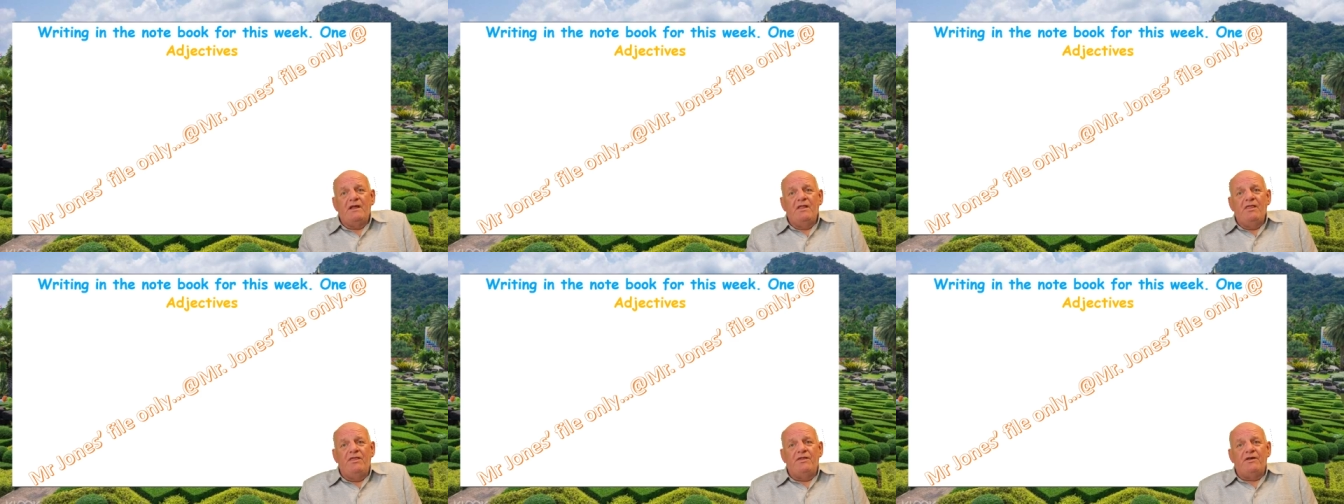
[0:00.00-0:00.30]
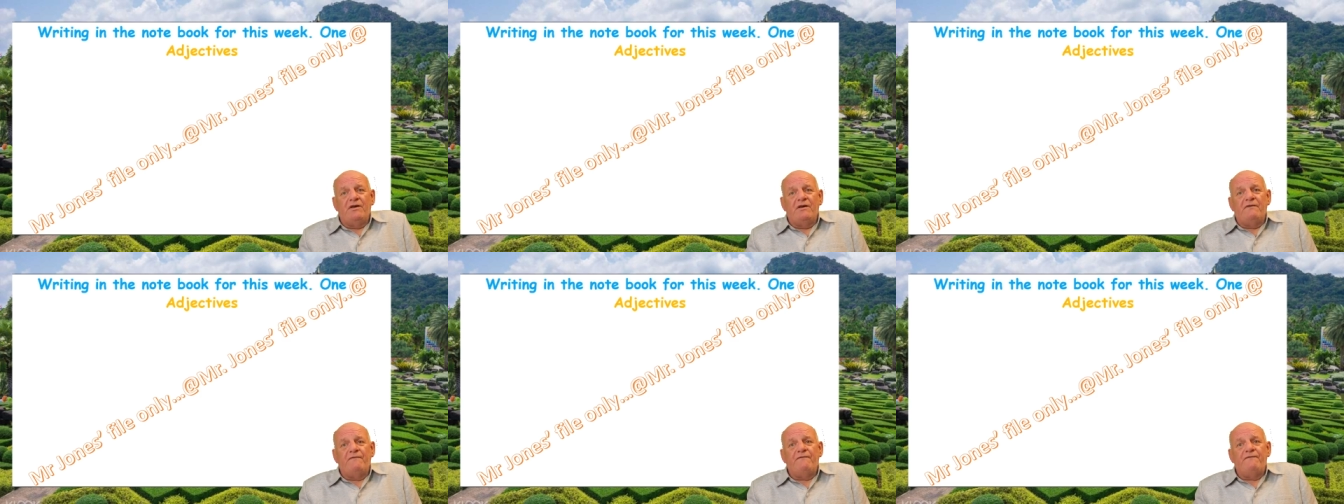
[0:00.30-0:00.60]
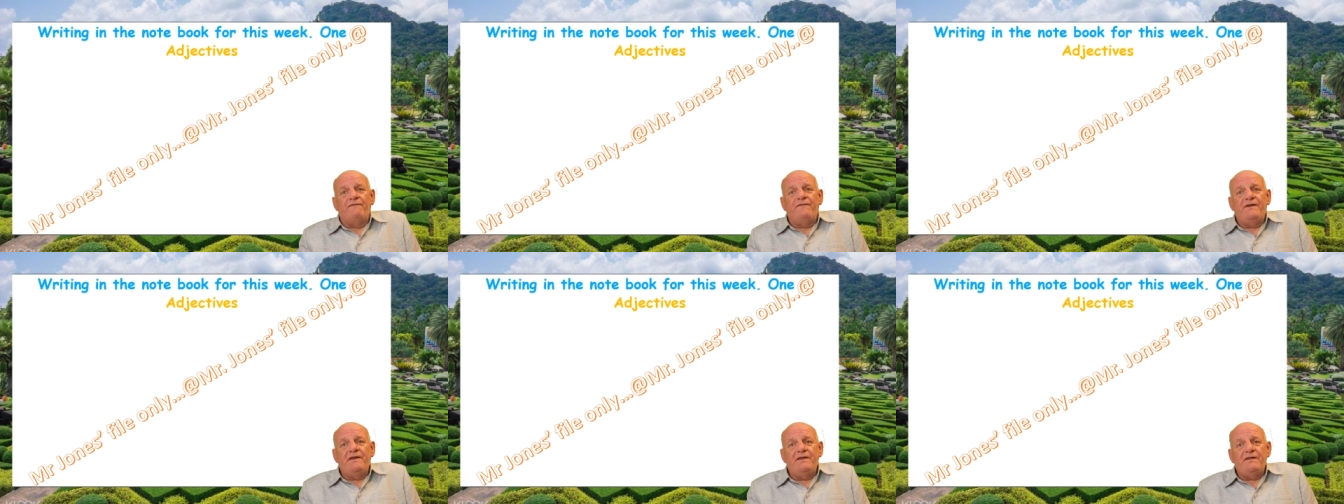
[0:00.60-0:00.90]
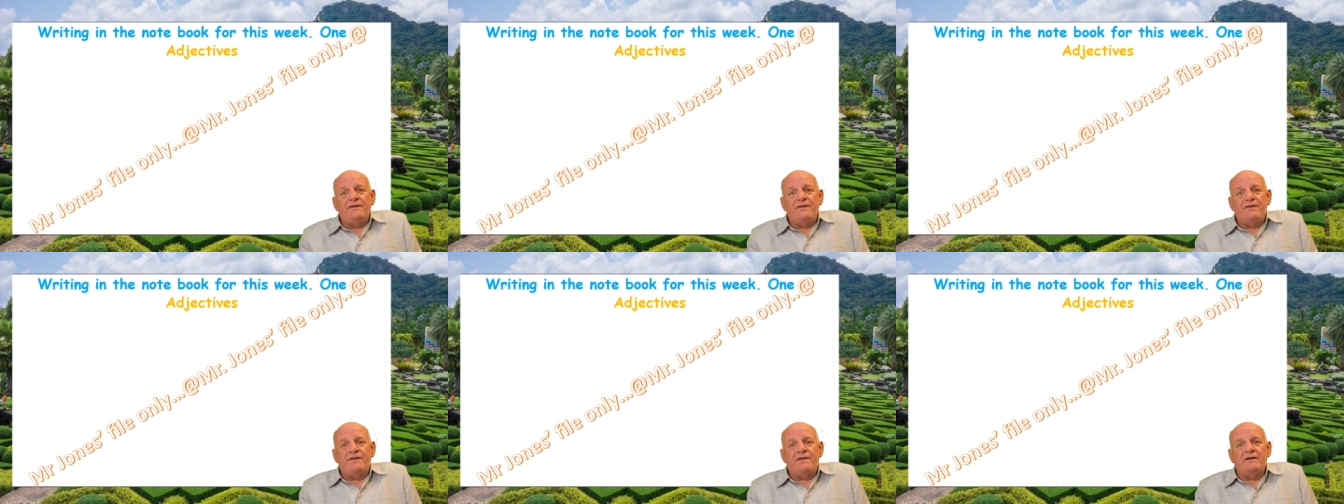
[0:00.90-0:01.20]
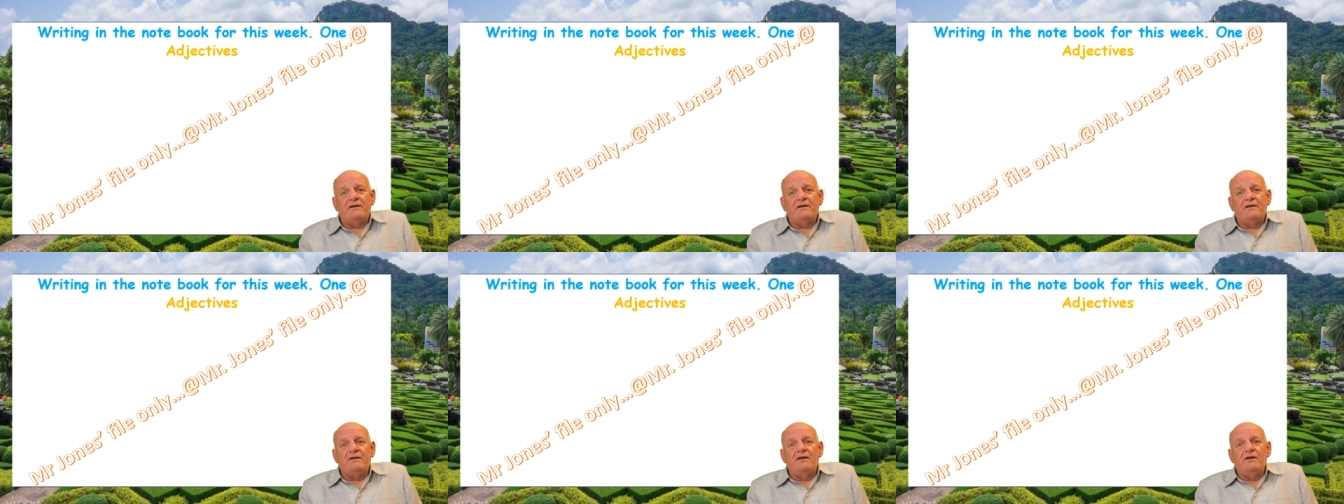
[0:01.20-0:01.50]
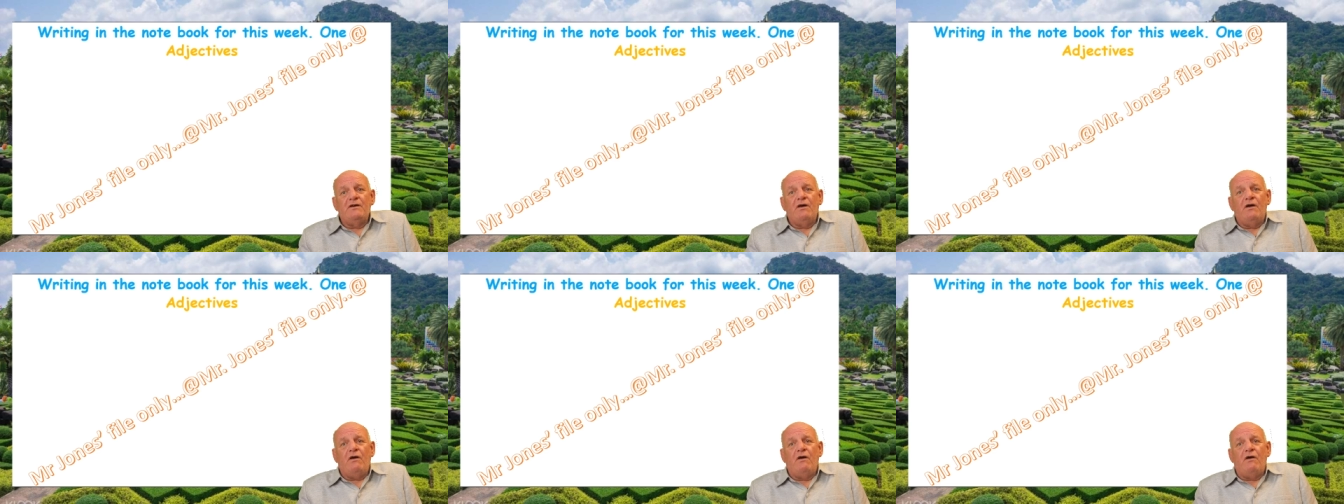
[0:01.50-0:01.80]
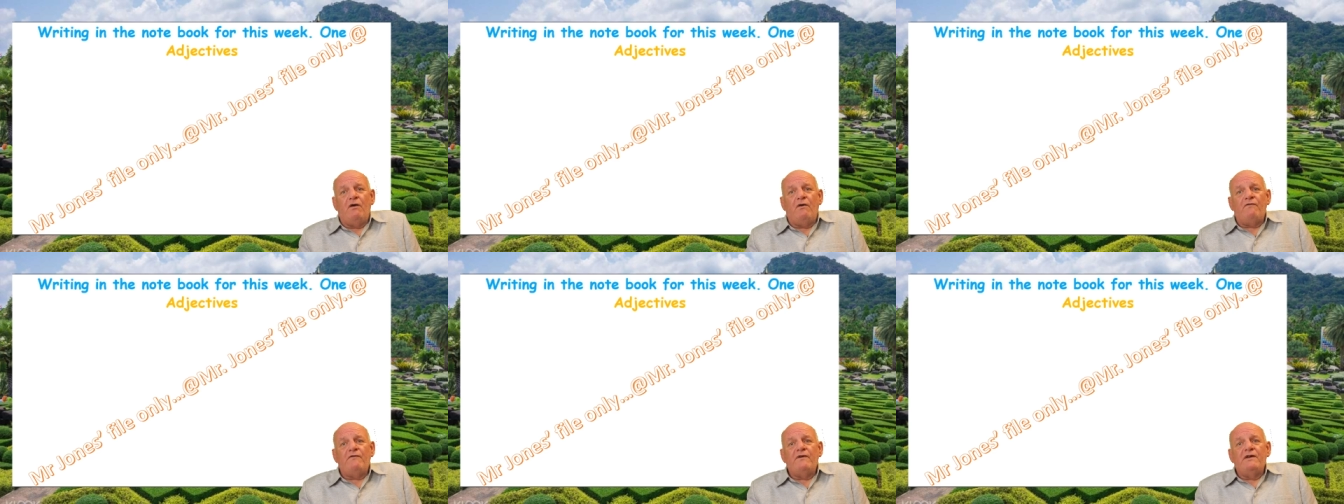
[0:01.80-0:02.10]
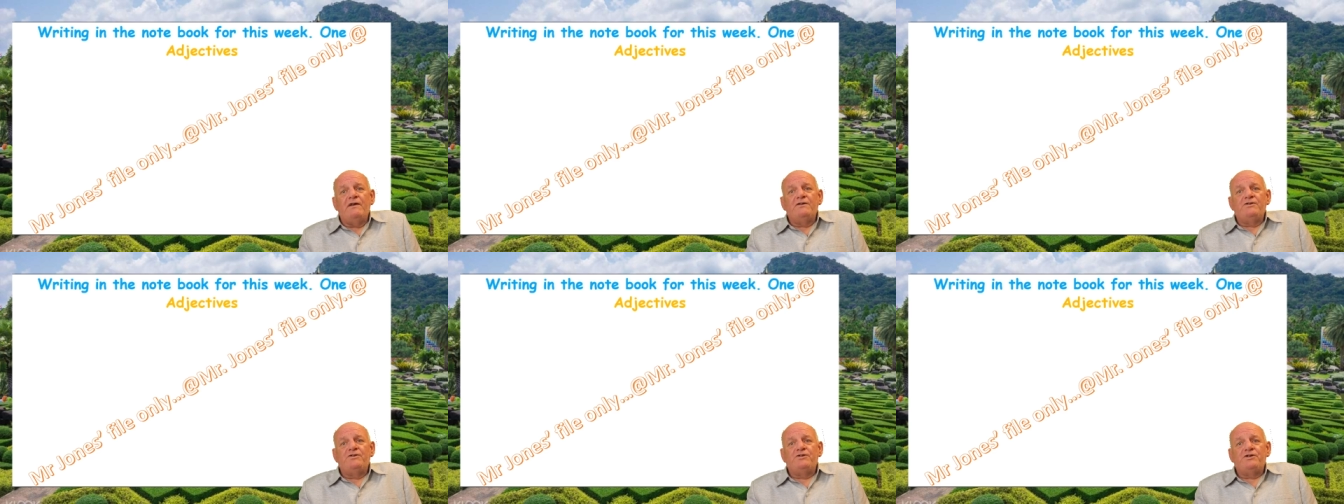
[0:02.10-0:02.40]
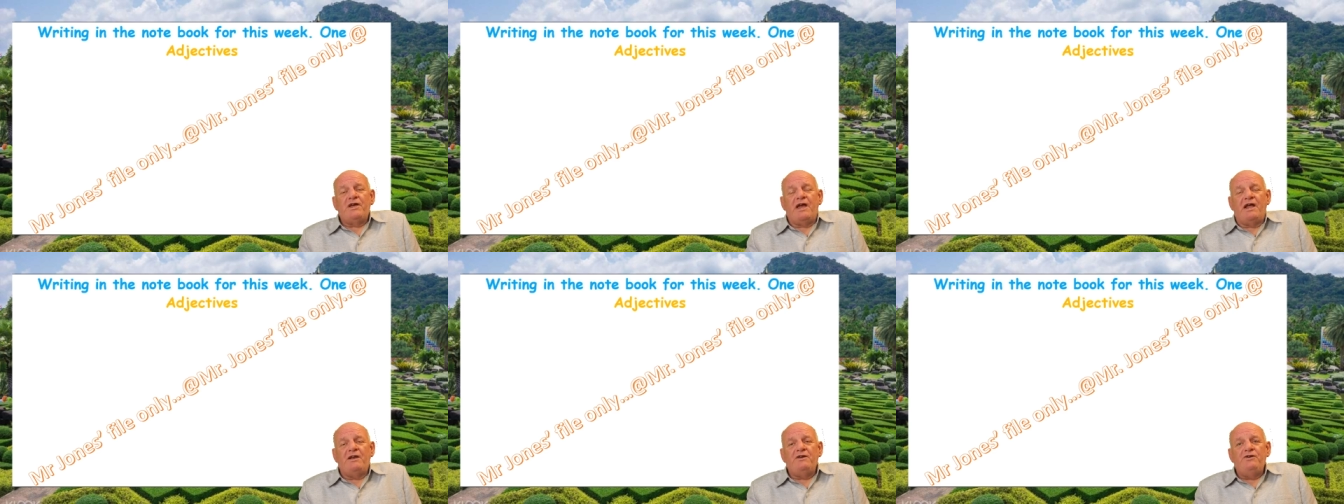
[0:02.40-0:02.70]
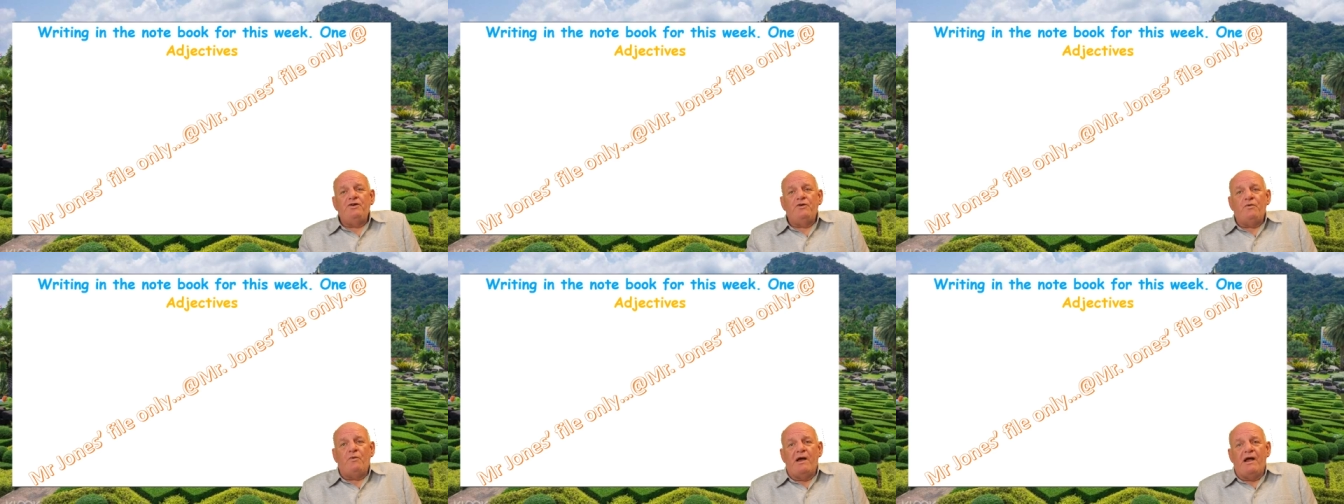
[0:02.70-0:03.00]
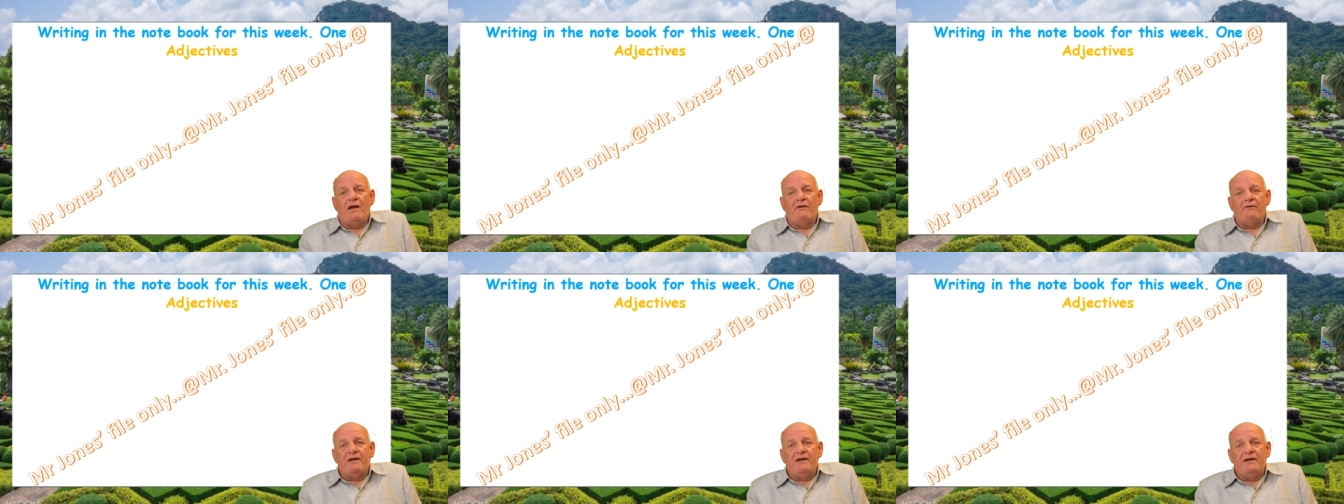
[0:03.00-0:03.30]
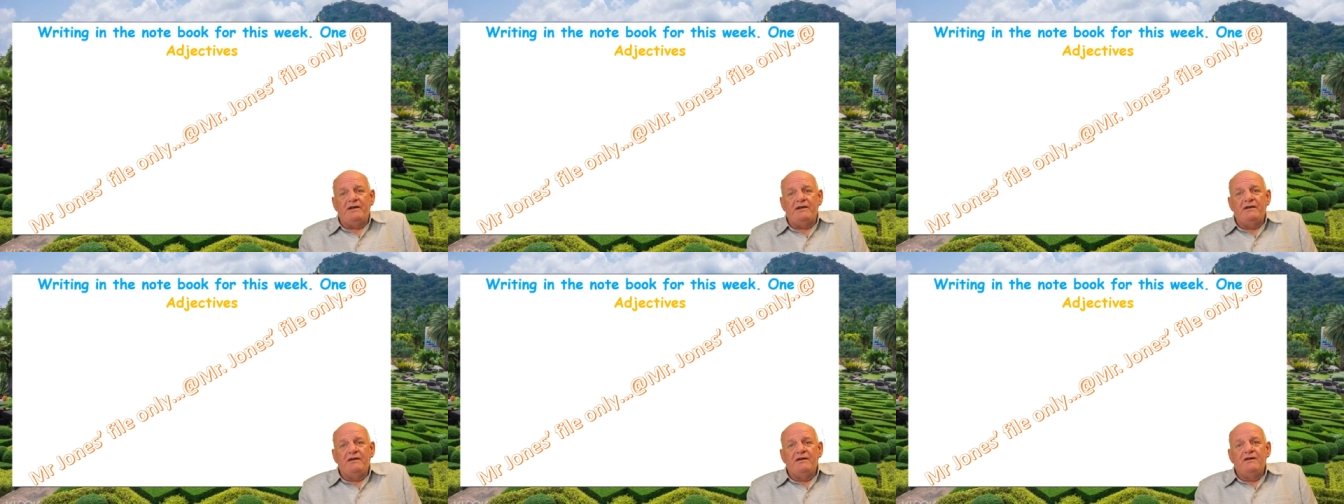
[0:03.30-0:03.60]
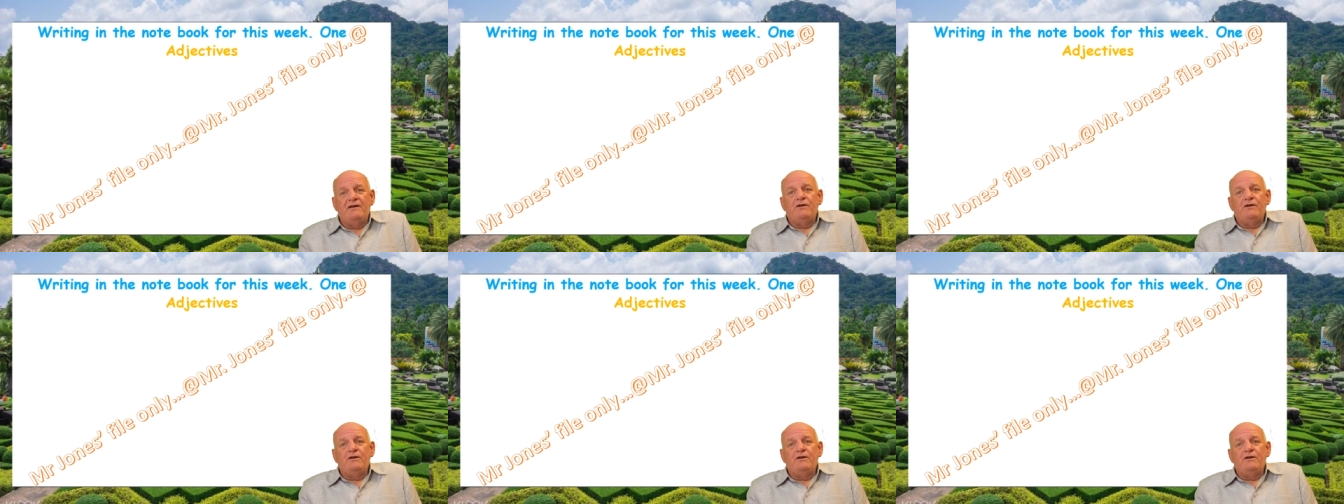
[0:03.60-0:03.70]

the 5th of January